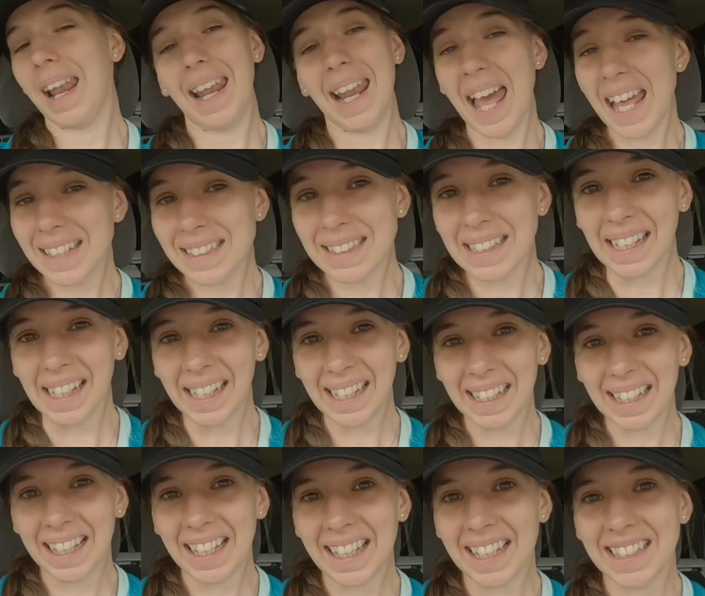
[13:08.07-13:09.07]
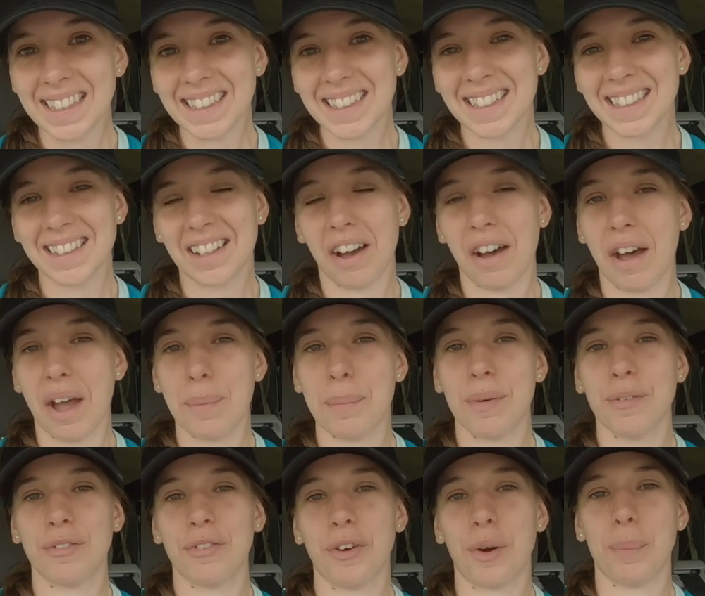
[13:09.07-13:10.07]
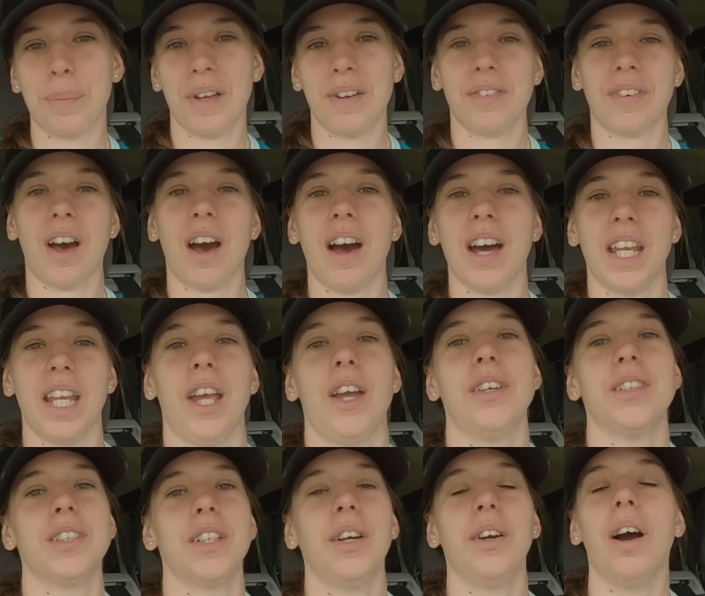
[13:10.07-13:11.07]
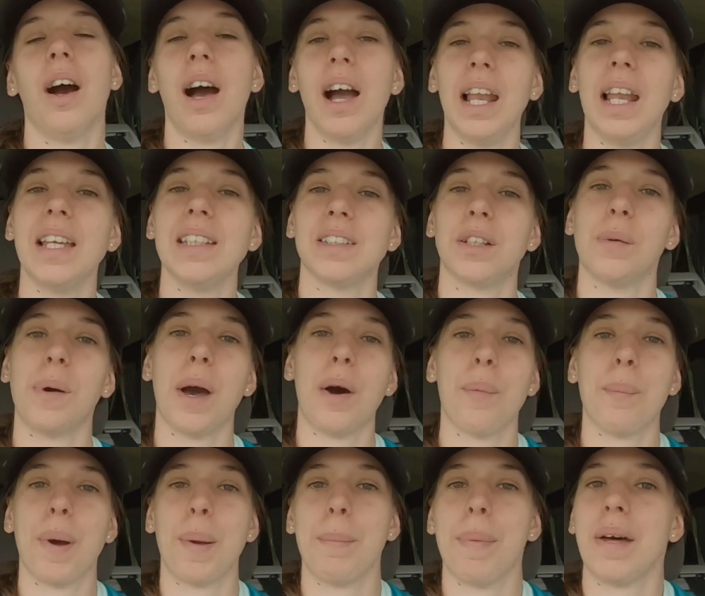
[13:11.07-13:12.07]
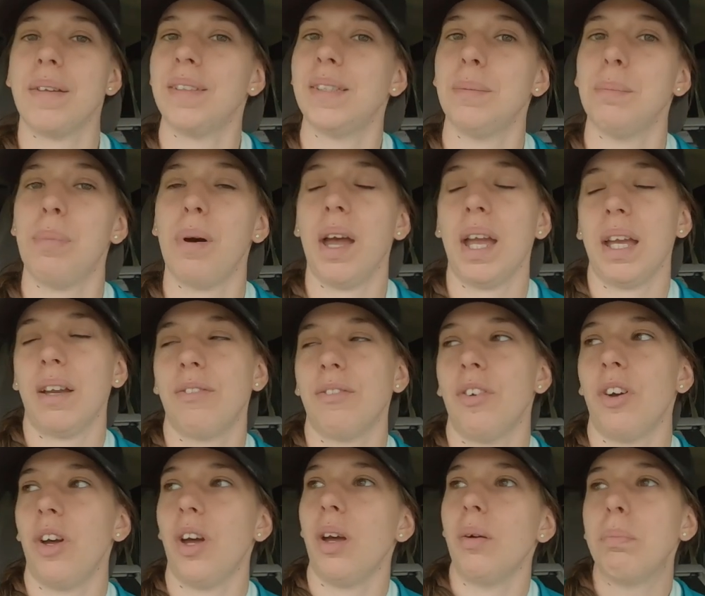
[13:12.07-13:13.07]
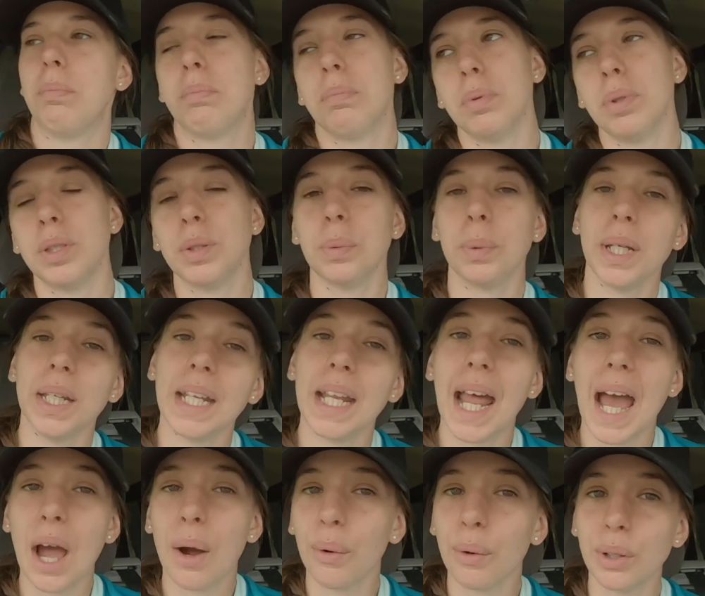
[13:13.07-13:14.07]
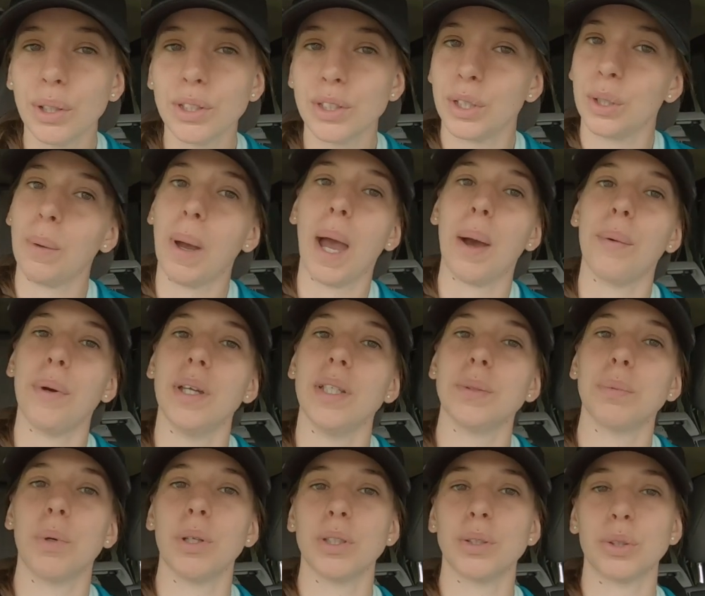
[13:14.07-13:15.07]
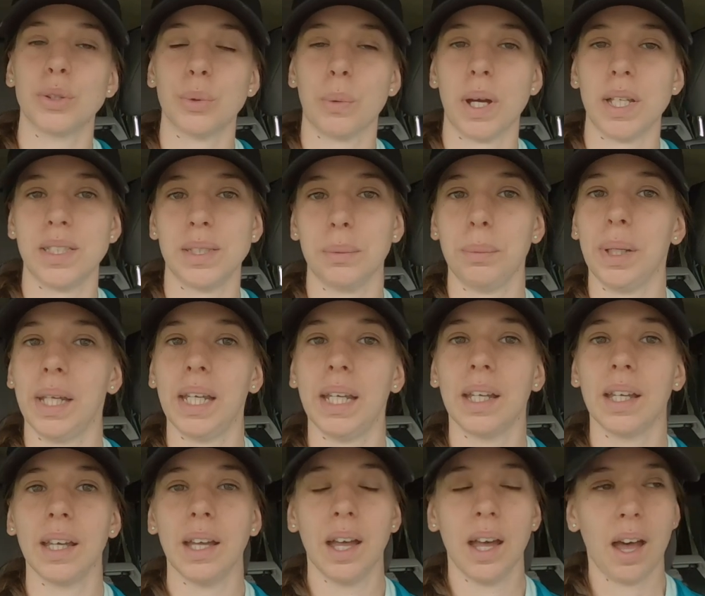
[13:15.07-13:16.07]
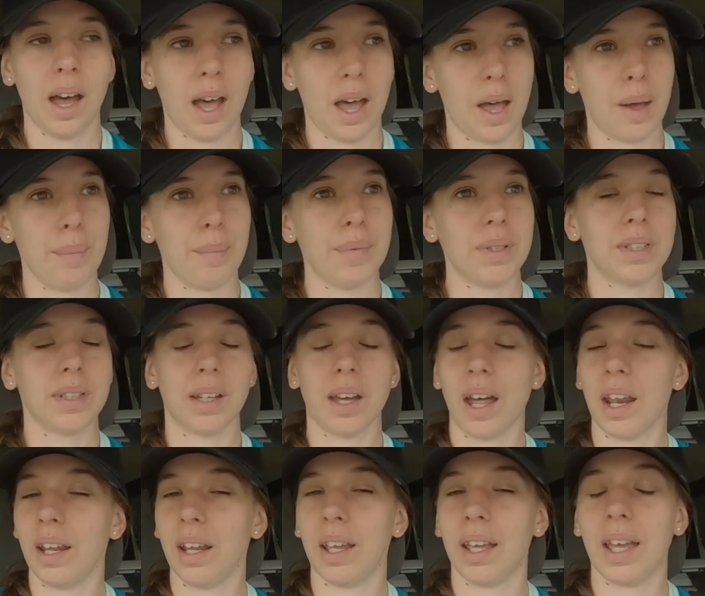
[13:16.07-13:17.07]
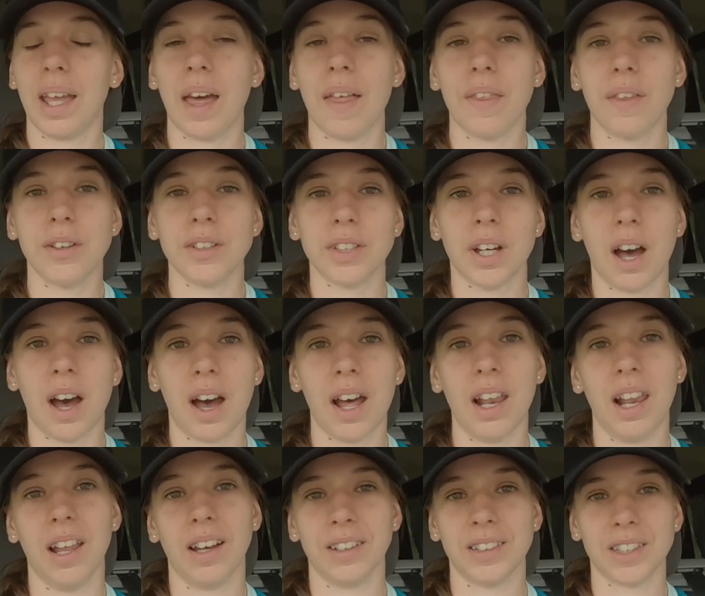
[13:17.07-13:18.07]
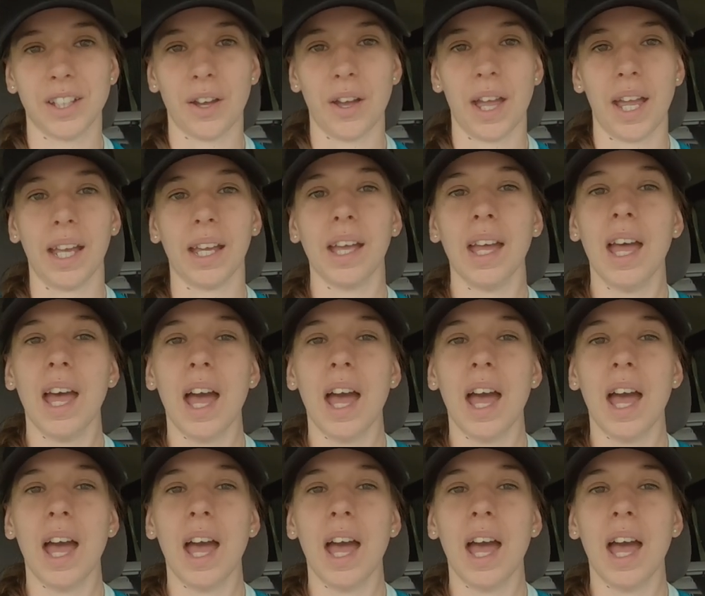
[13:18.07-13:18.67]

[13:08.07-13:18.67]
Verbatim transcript: Lastly, it's time for a bit of cardio. So I like to go out on my mountain bike for between an hour and 2 hours, once or twice a week. To kind of get those heart and lungs going.